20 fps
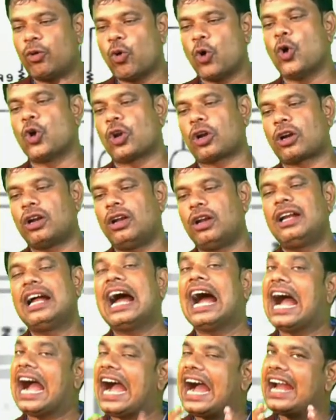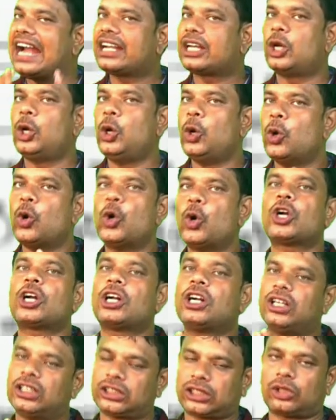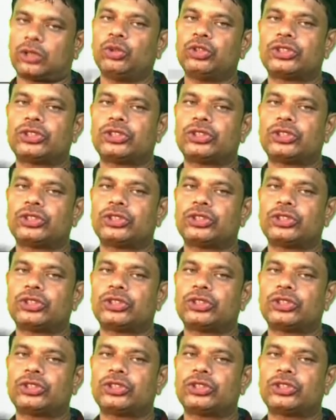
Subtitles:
ore at low cost.